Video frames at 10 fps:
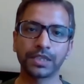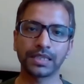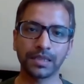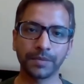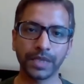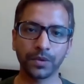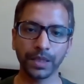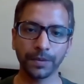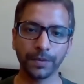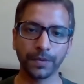system in a
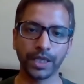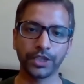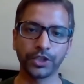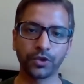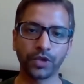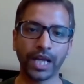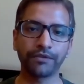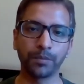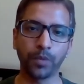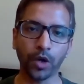way where you could have
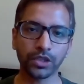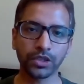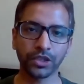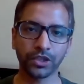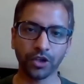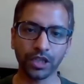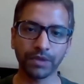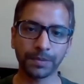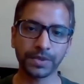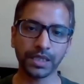a bot crawl the
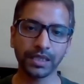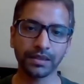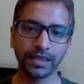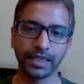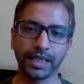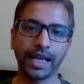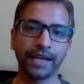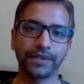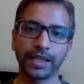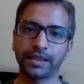website and then
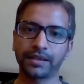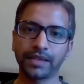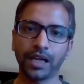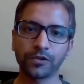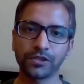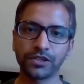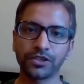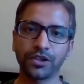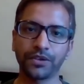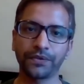have like
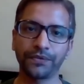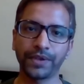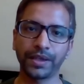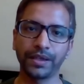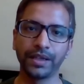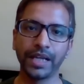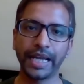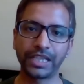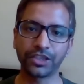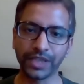thousands of
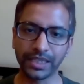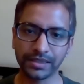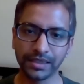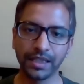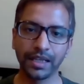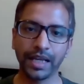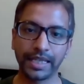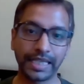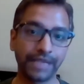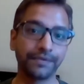entries.
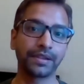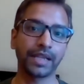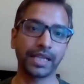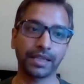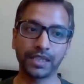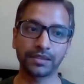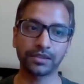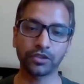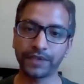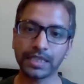And even like if there's a
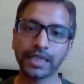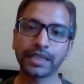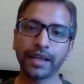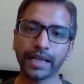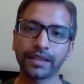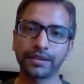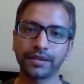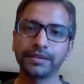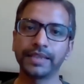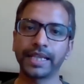sophisticated hacker,
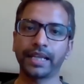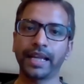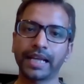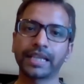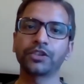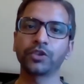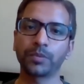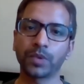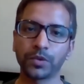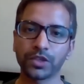they can hack into your
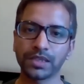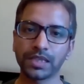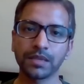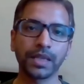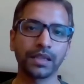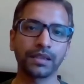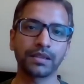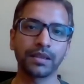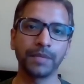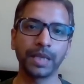promotion system and
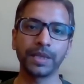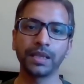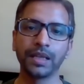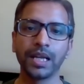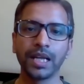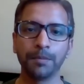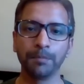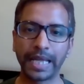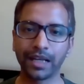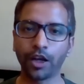maybe
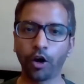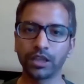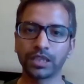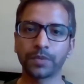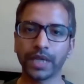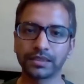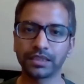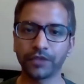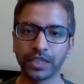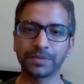mail all the
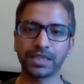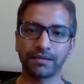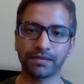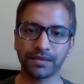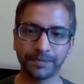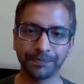prices for themselves,